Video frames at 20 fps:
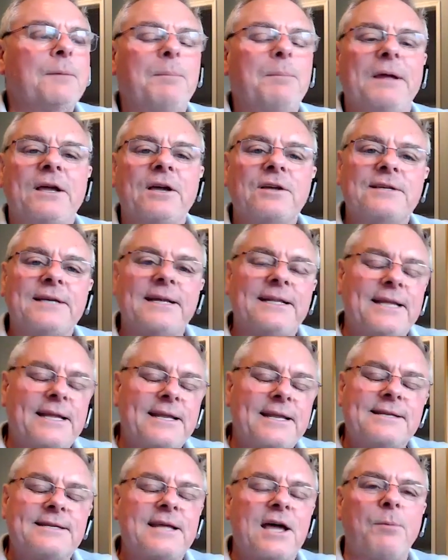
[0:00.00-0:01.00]
Because he
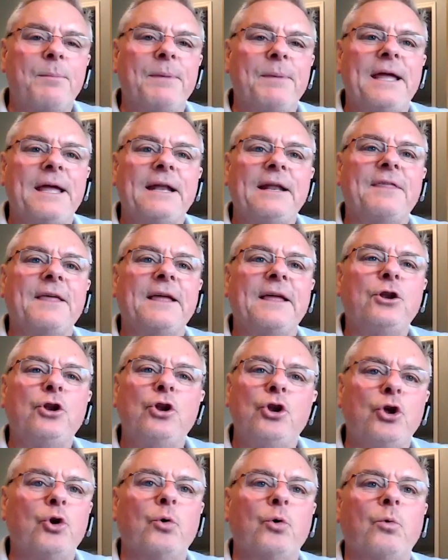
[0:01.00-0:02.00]
didn't tell me
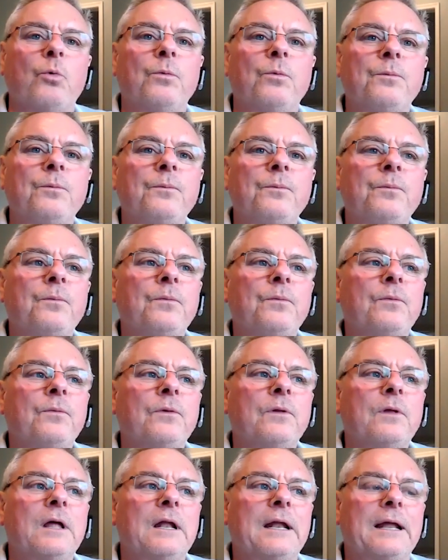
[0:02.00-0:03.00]
anything new.
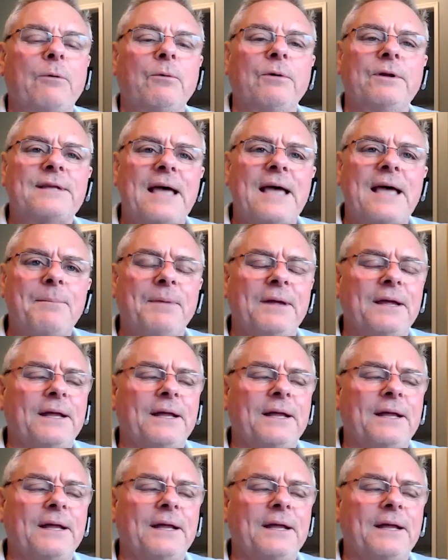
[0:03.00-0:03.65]
Like, what does that